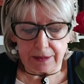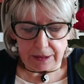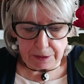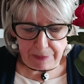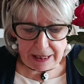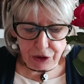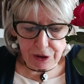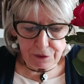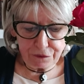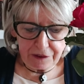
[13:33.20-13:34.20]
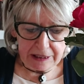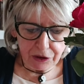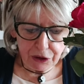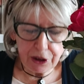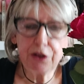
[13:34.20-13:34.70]
Special
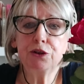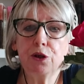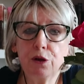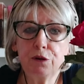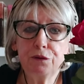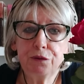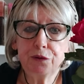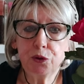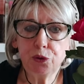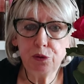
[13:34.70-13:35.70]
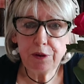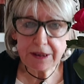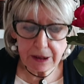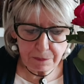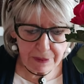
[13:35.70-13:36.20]
features of
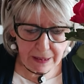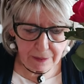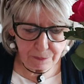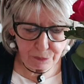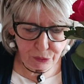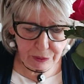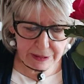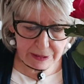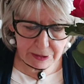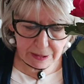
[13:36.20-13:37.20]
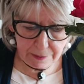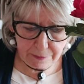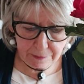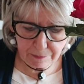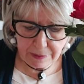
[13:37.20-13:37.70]
Tibetan
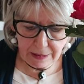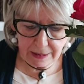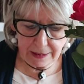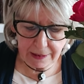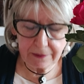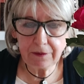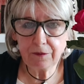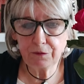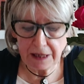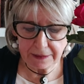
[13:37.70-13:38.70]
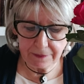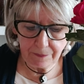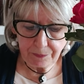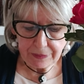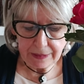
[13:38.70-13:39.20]
Buddhism are 1.
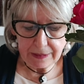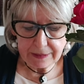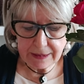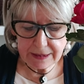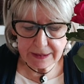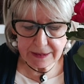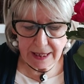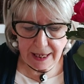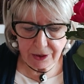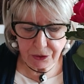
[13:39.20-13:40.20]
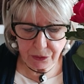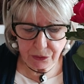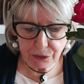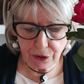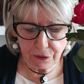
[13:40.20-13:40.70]
The
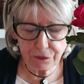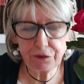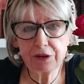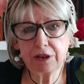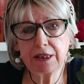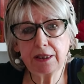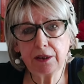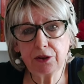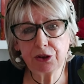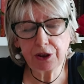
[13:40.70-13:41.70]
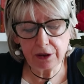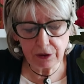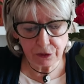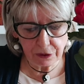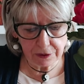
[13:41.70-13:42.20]
status of the teacher
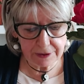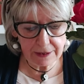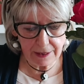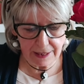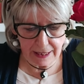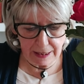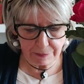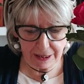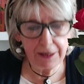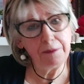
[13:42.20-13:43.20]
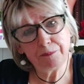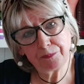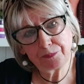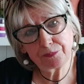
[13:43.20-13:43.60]
called Lama.